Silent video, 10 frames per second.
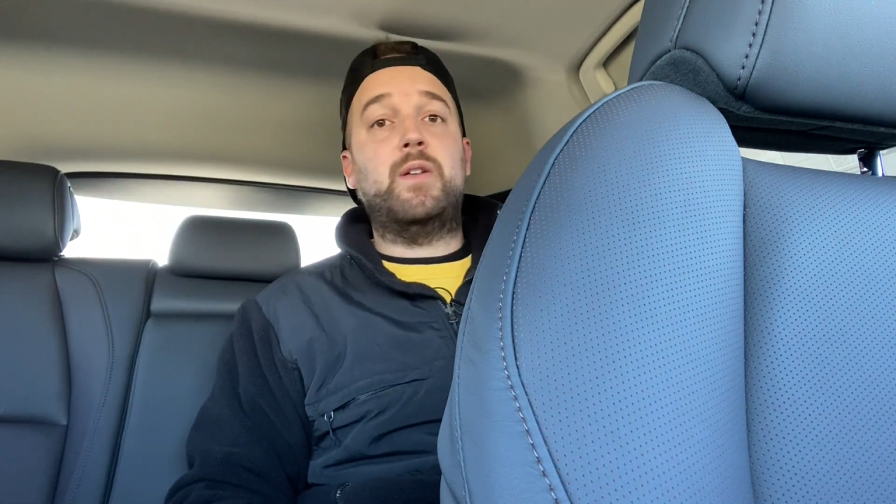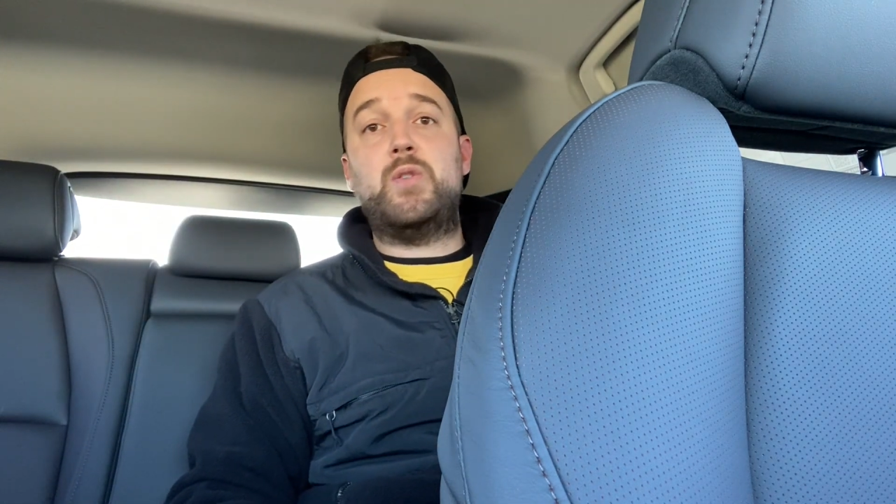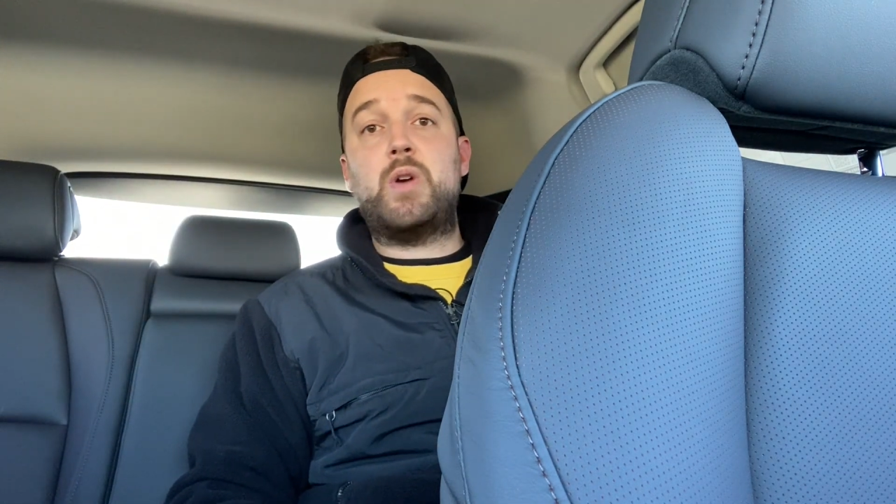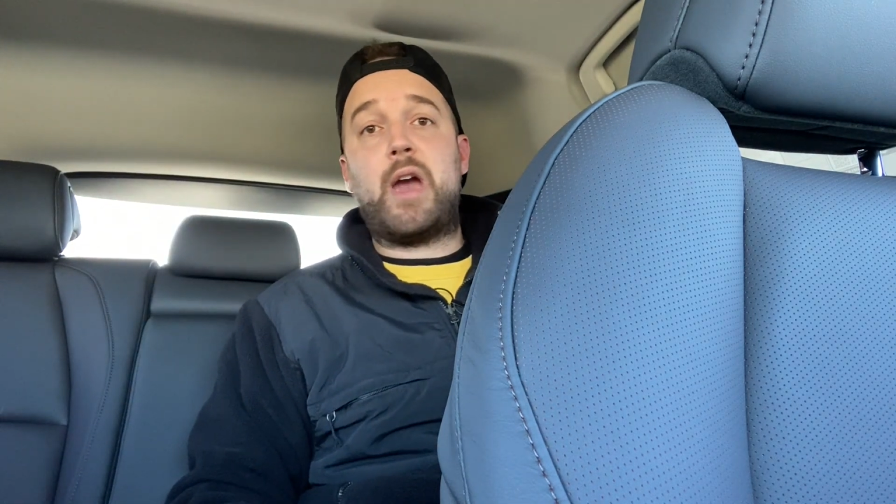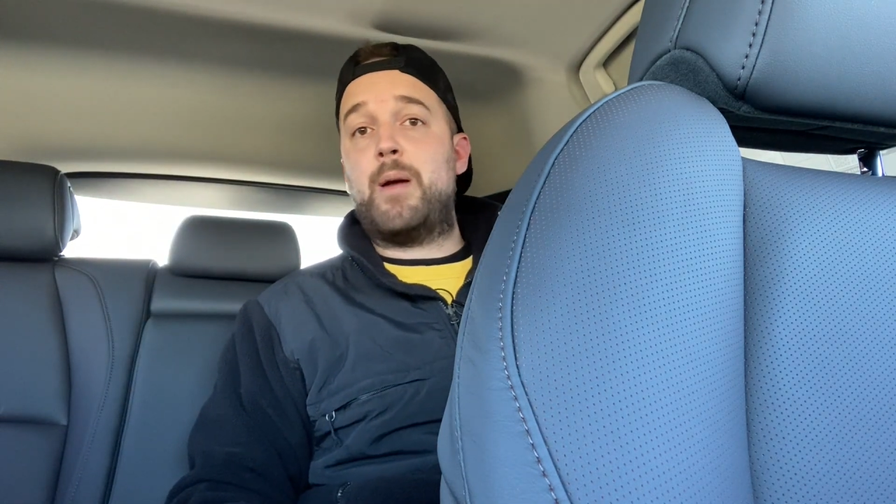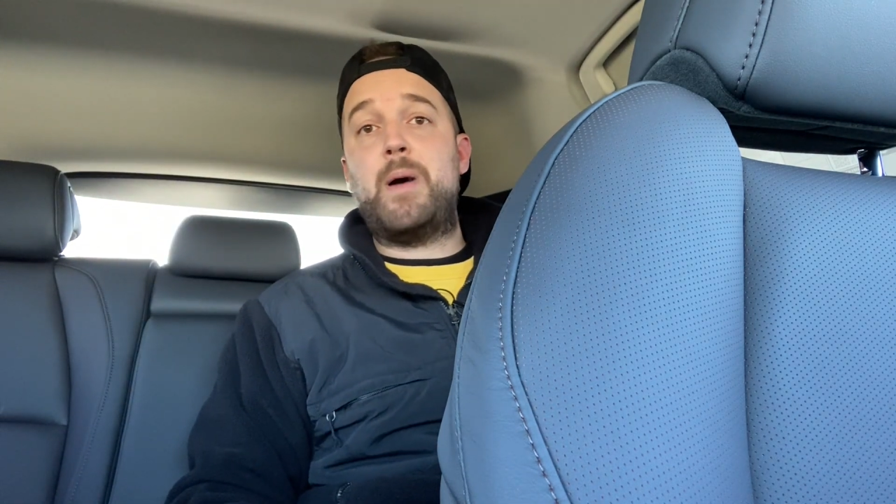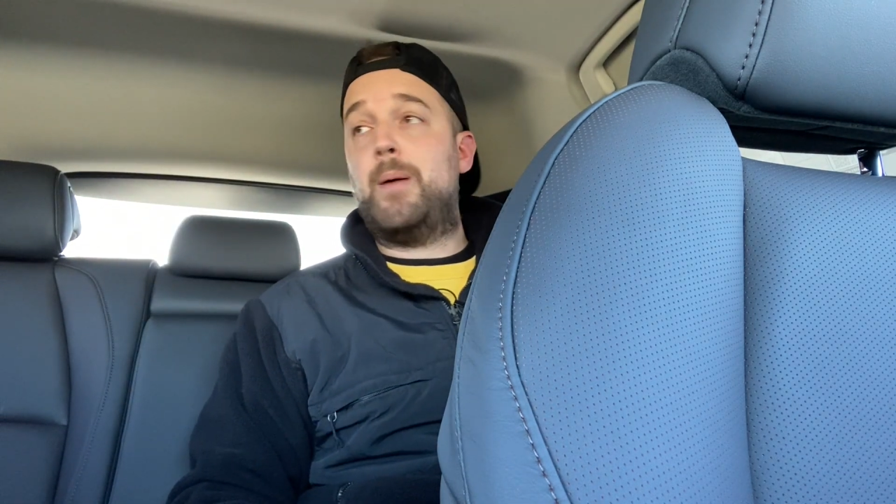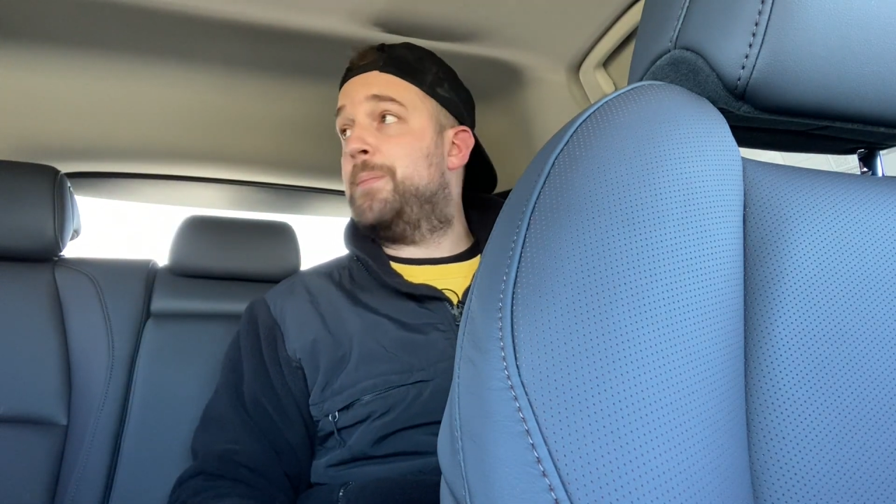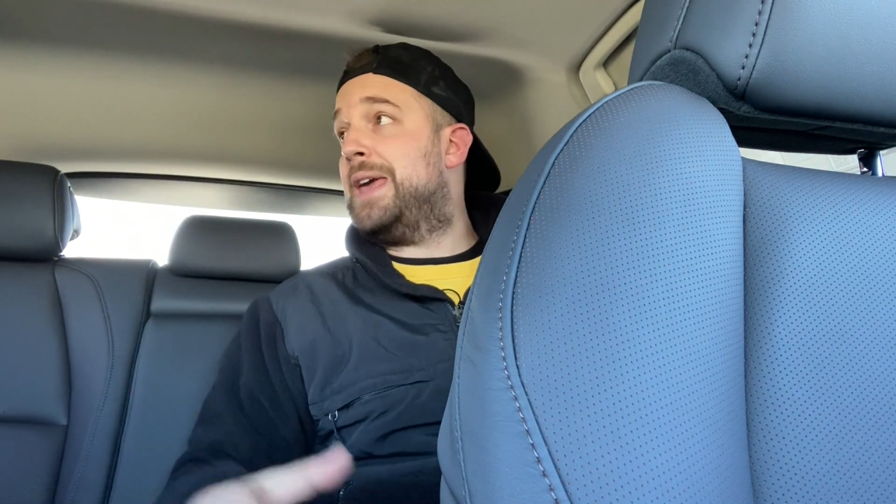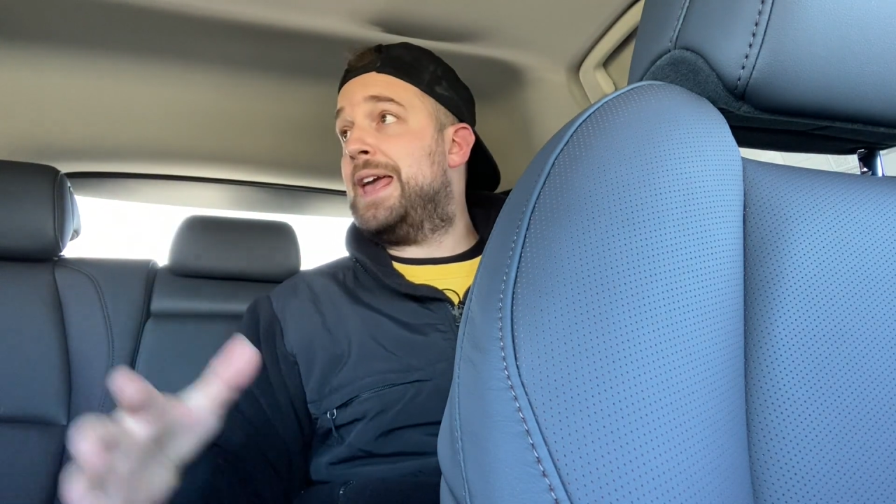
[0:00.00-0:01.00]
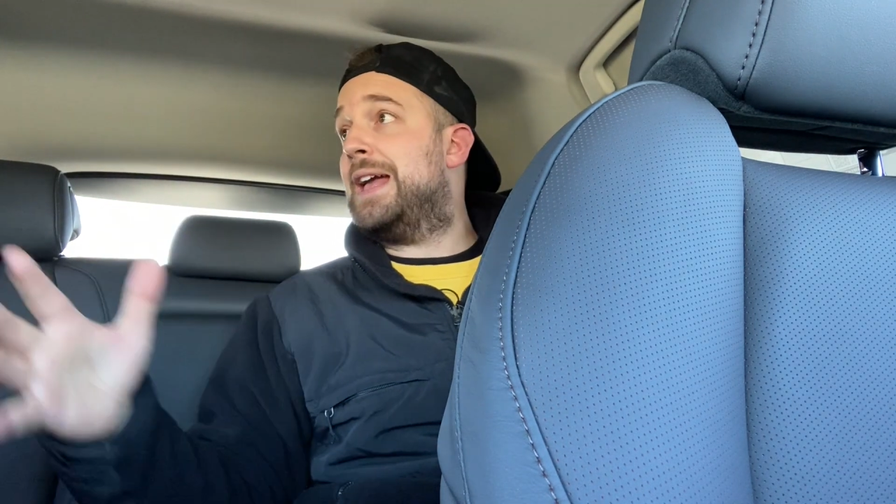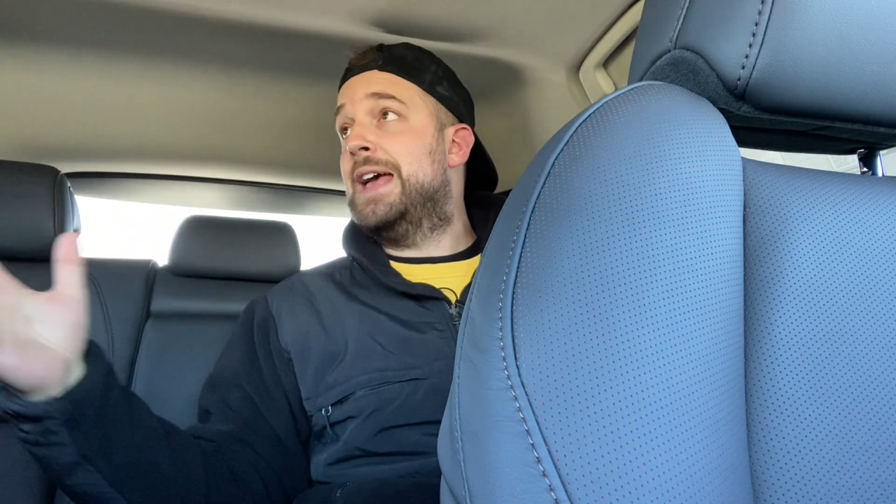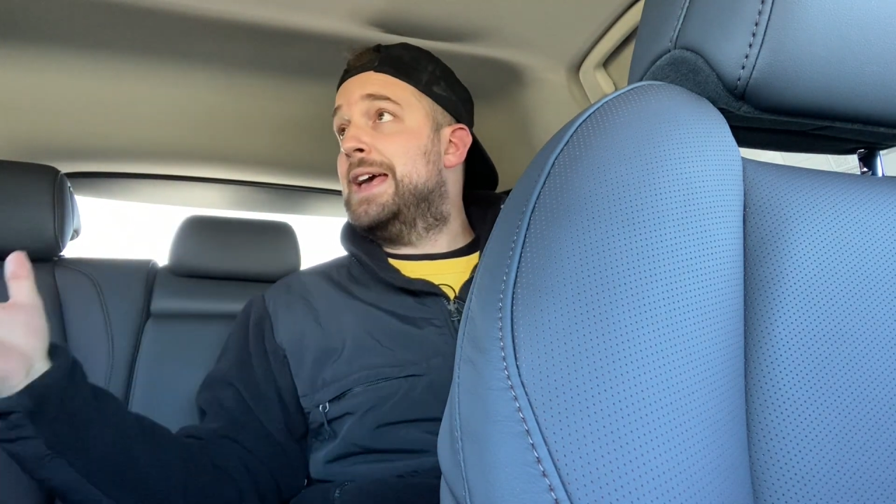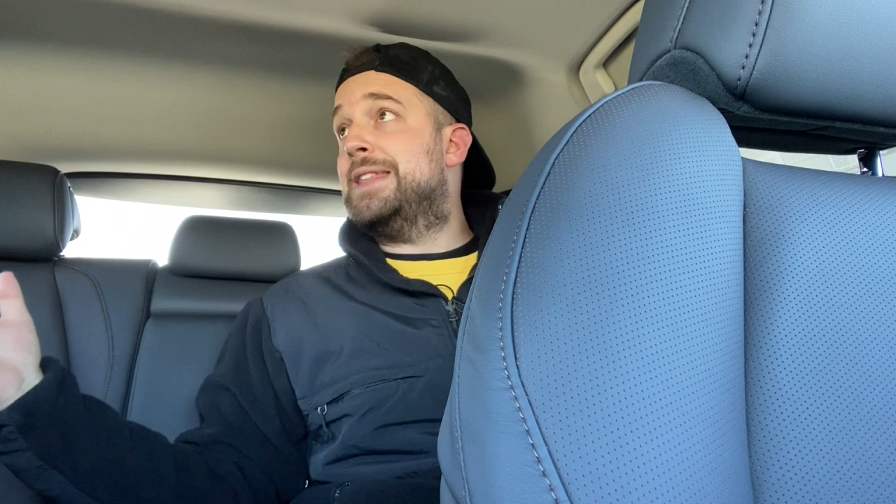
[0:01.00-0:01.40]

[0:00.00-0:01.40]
if you care about being